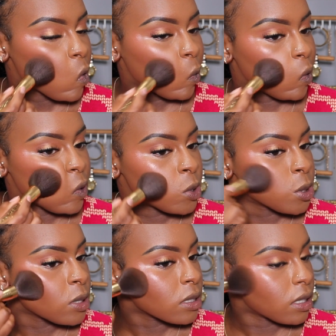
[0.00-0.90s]
So this
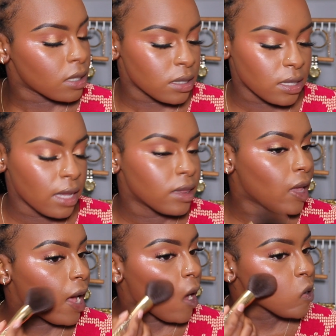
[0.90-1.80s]
is just gonna set
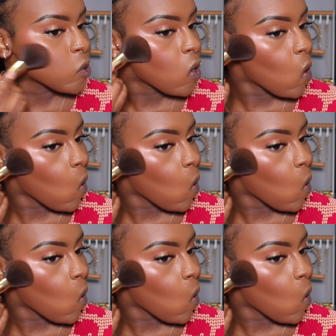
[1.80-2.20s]
that.